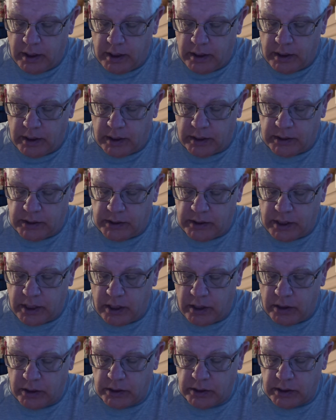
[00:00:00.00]

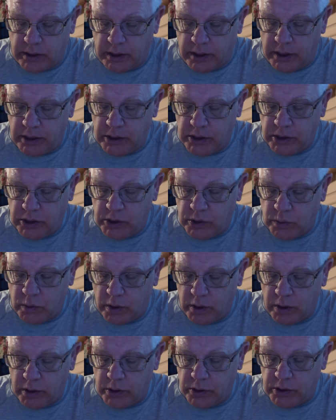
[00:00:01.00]
Dexterously, she
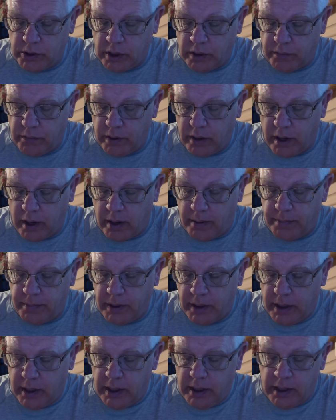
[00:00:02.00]
swung herself up
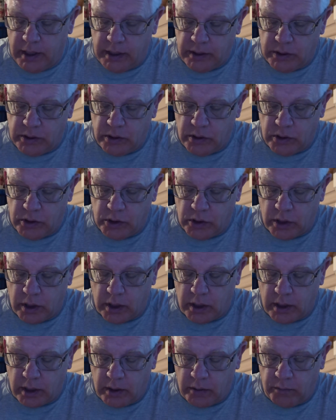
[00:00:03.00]
into the
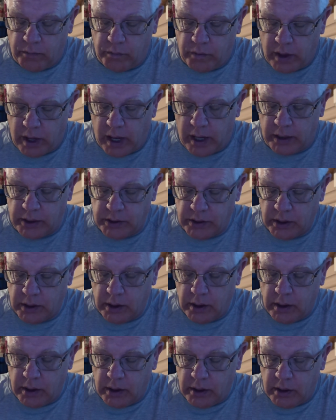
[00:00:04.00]
truck and flashed
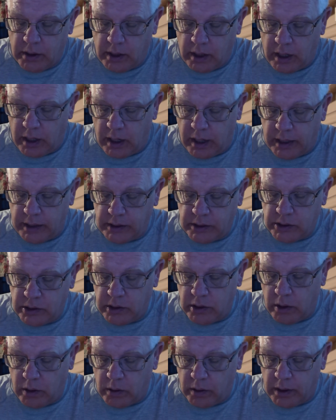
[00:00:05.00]
the light
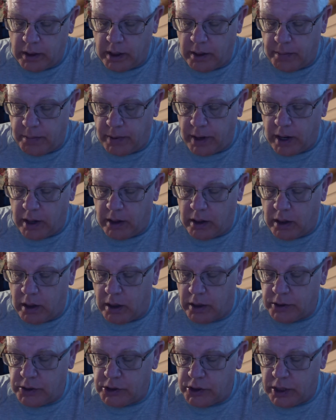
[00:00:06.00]
slowly about
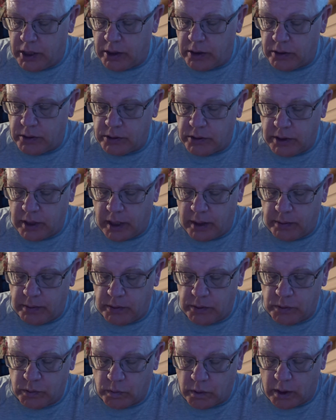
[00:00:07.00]
on chairs,
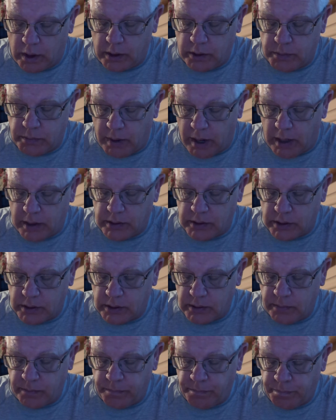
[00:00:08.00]
tables, rugs,
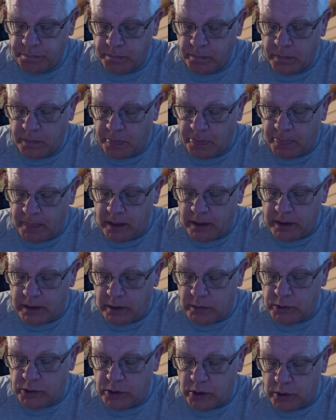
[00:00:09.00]
boxes.
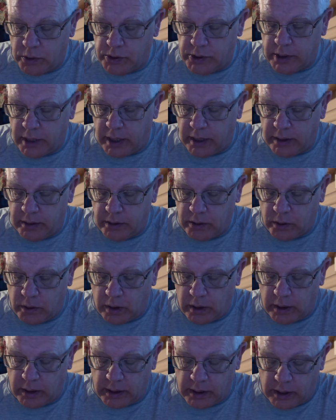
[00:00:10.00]
There was no sign of the
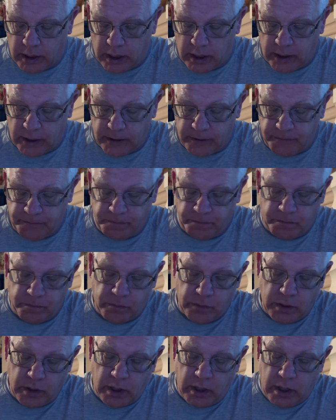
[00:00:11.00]
Crowley clock.
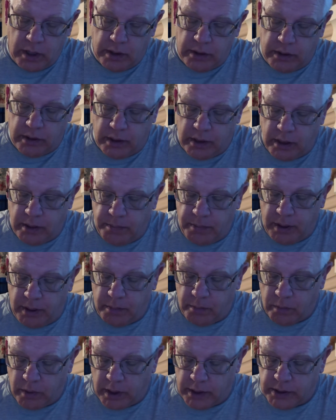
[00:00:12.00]
Then the
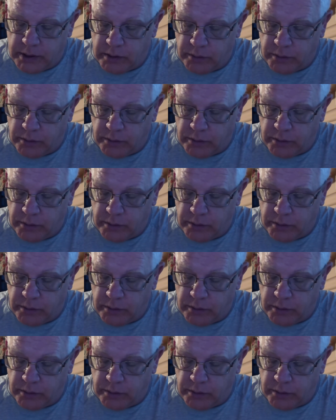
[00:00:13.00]
beam rested